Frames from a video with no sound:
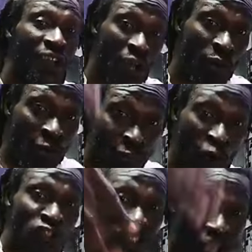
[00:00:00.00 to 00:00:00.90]
Let me
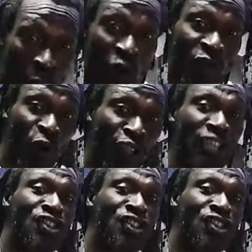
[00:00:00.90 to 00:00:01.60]
foster more growth and